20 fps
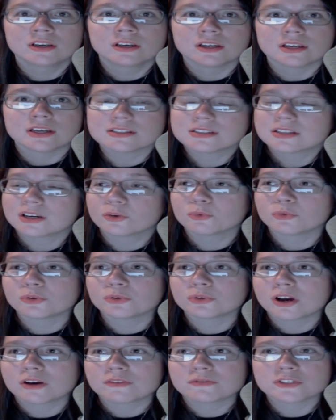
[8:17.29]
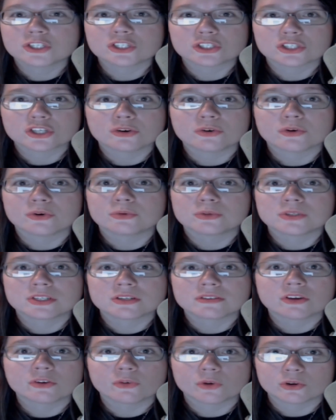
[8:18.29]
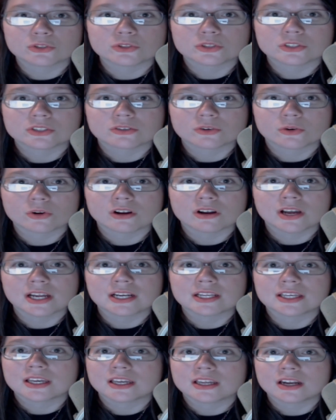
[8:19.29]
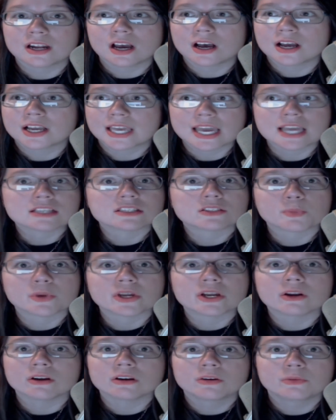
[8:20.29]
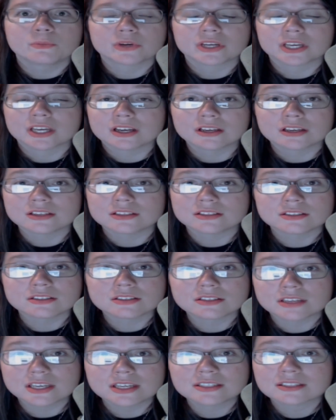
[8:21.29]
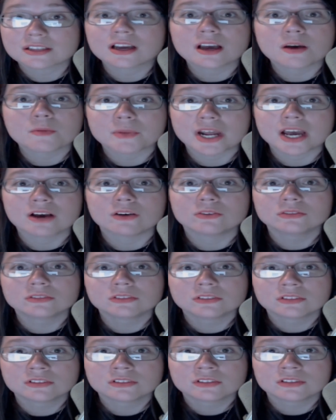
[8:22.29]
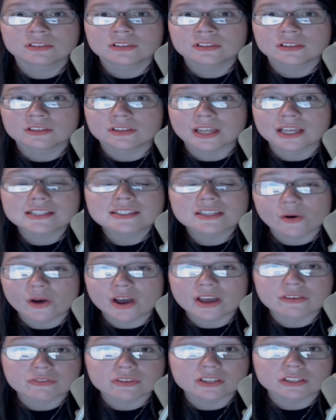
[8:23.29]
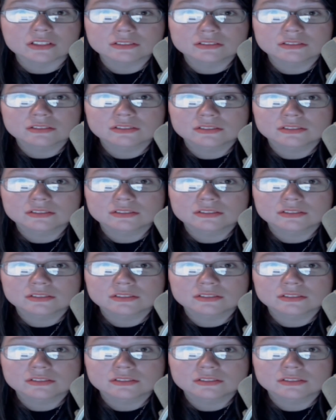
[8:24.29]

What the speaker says: He'd tell Rudolph to just go to the grocery store and get a case of beer, because he's not coming out. And that's how I feel.